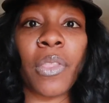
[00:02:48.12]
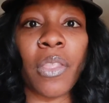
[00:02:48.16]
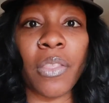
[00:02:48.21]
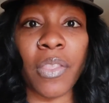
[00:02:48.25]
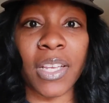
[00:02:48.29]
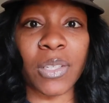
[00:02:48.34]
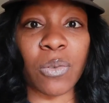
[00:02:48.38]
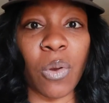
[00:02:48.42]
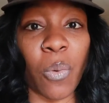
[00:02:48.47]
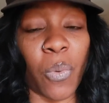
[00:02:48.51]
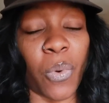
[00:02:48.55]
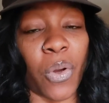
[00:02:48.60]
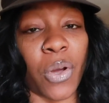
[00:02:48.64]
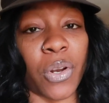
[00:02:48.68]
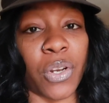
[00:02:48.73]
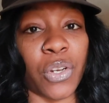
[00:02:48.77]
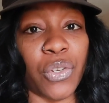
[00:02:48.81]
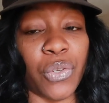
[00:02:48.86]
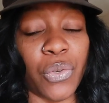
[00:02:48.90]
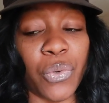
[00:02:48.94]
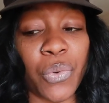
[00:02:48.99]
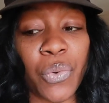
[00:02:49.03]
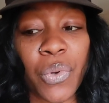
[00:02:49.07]
that's what we're gonna
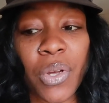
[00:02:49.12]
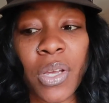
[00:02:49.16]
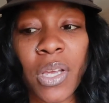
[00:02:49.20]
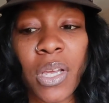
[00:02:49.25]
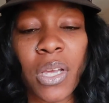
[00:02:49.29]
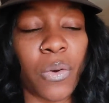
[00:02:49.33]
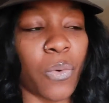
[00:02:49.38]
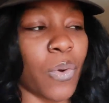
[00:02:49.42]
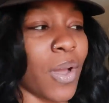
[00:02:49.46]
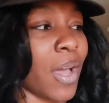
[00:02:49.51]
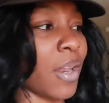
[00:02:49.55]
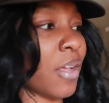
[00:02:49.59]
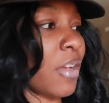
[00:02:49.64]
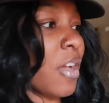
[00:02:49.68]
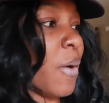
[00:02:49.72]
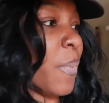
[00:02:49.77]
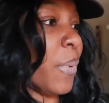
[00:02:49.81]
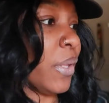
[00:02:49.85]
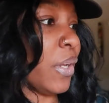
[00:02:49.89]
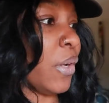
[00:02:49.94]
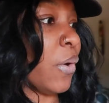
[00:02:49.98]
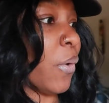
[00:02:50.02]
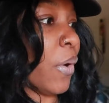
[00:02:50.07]
do. We got a
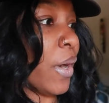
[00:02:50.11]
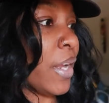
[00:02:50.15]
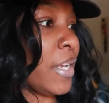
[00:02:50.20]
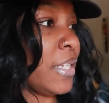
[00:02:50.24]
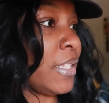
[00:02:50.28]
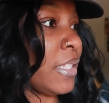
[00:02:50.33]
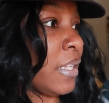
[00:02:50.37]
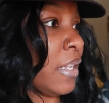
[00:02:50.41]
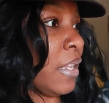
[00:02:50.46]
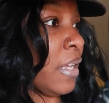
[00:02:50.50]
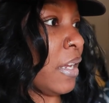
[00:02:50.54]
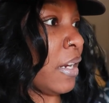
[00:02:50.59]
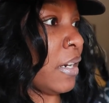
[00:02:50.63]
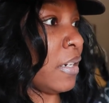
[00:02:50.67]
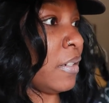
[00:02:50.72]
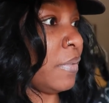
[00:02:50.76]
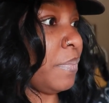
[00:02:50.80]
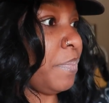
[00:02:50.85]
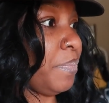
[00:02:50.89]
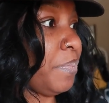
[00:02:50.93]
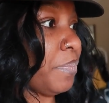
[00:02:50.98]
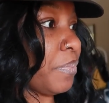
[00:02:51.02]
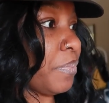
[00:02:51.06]
couple of grays in there